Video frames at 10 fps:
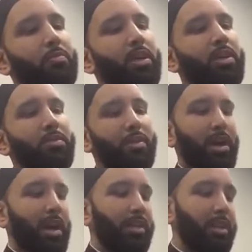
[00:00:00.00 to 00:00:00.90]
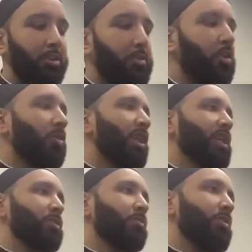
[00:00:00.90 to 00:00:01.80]
you know, uh, they do hold that
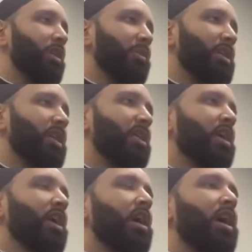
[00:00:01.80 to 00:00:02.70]
it's prohibited.